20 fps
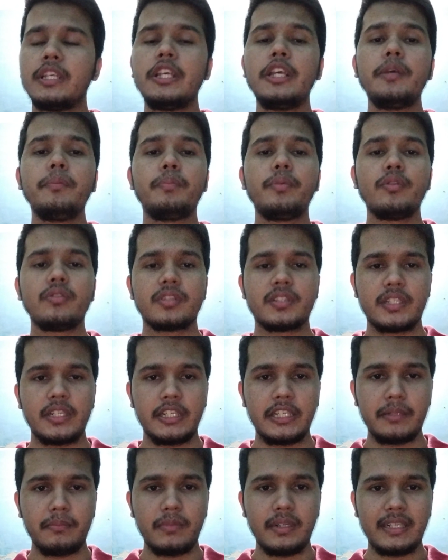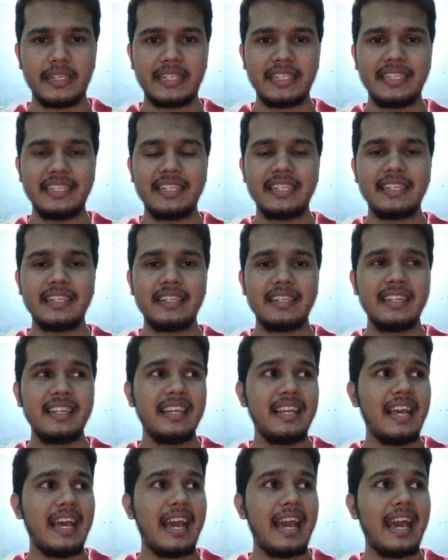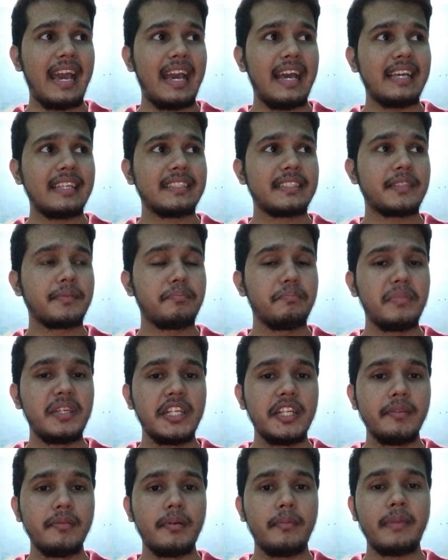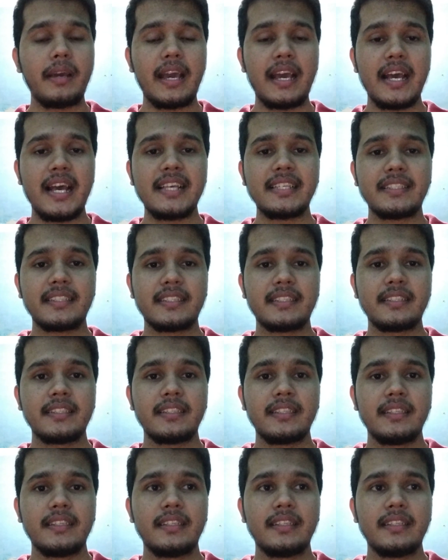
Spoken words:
keep your study material as minimum as